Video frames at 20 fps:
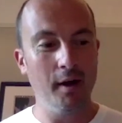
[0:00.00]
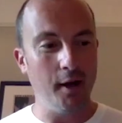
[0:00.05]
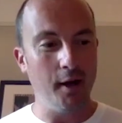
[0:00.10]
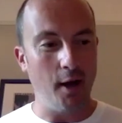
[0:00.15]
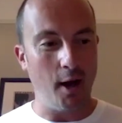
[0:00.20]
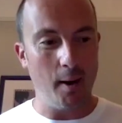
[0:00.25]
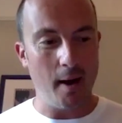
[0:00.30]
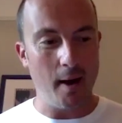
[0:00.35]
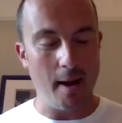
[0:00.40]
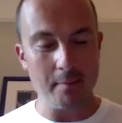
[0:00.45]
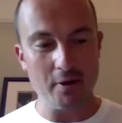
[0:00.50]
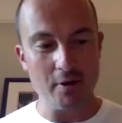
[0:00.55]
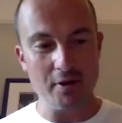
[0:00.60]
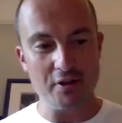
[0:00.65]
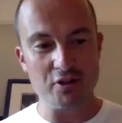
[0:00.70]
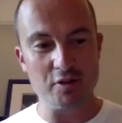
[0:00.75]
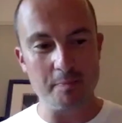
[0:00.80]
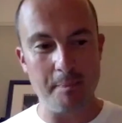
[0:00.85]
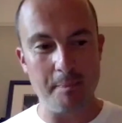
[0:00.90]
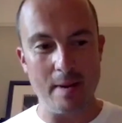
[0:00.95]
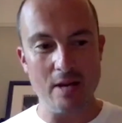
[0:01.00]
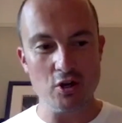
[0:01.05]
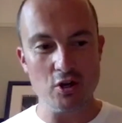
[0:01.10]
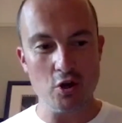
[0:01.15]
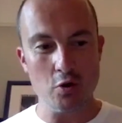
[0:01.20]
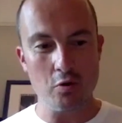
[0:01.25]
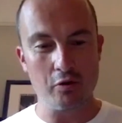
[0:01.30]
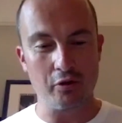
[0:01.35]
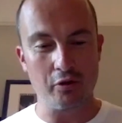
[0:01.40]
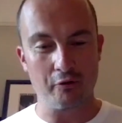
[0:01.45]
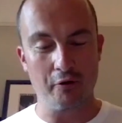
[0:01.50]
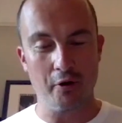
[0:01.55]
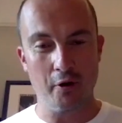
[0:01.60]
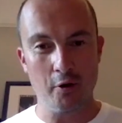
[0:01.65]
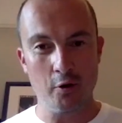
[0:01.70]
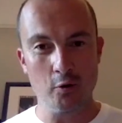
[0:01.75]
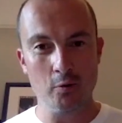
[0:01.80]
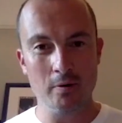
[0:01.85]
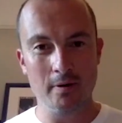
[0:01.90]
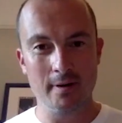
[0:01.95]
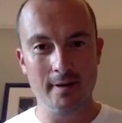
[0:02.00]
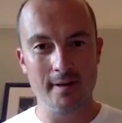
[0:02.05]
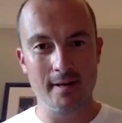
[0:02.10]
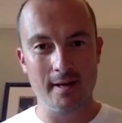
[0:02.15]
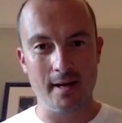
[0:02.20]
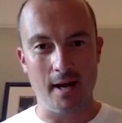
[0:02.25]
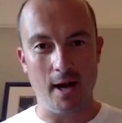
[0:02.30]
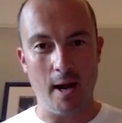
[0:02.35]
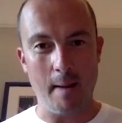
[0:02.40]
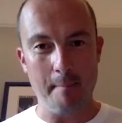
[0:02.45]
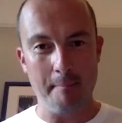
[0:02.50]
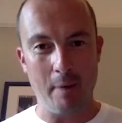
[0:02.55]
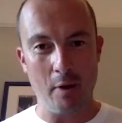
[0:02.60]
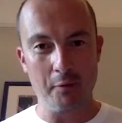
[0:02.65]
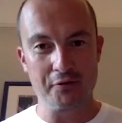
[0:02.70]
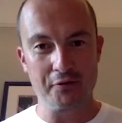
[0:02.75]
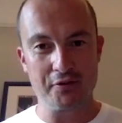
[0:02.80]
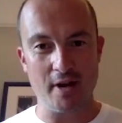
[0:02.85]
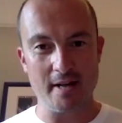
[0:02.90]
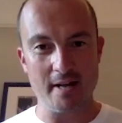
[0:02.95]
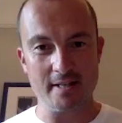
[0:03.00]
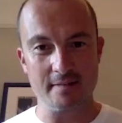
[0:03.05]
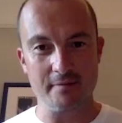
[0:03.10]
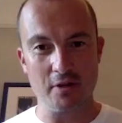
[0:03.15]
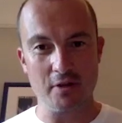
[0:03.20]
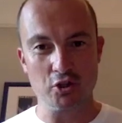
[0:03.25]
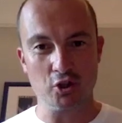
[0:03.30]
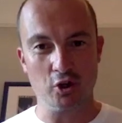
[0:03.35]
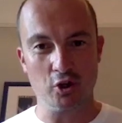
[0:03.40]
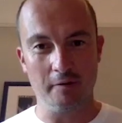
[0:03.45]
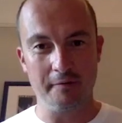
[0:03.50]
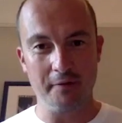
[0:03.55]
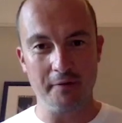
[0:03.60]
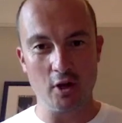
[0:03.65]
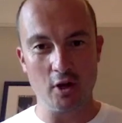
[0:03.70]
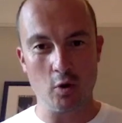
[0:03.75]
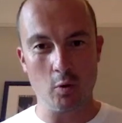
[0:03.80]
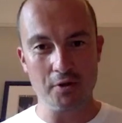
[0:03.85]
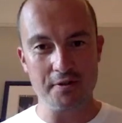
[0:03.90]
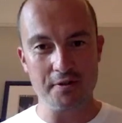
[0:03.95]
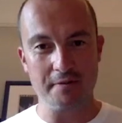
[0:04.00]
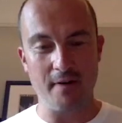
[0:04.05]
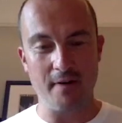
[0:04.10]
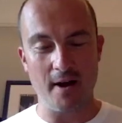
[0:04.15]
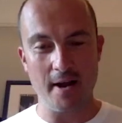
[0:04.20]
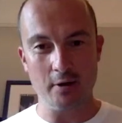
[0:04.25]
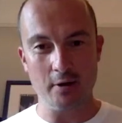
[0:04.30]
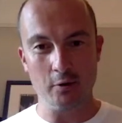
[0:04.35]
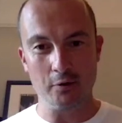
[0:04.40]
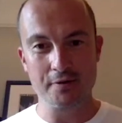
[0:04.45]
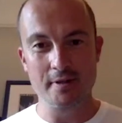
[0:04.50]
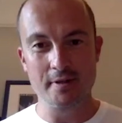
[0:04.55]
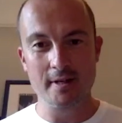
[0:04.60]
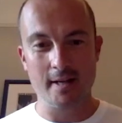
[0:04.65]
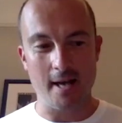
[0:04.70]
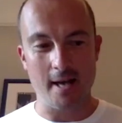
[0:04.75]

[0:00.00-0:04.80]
I'm going to spin you through both sides of the draw for the quarterfinals.